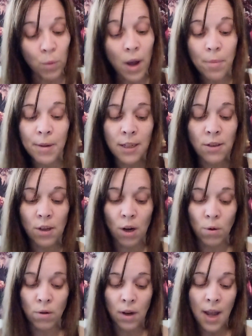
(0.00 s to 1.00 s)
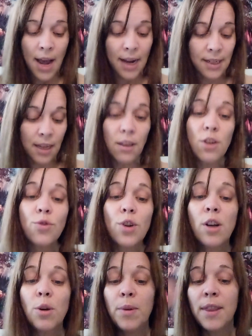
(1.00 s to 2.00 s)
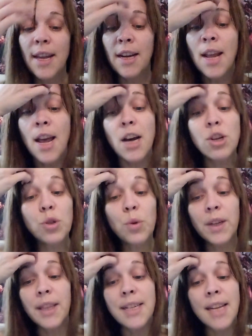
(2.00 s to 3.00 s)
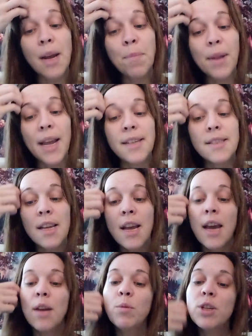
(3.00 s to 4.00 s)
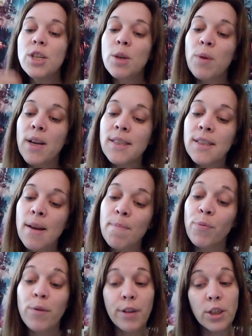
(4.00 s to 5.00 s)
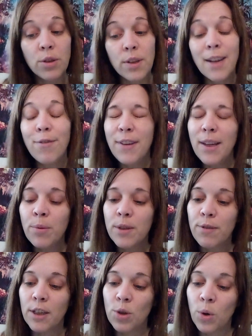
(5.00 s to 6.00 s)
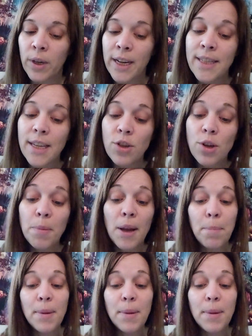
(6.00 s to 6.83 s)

Well, be it so. A deadly struggle would then assuredly take place, in which he was if he was victorious, I should be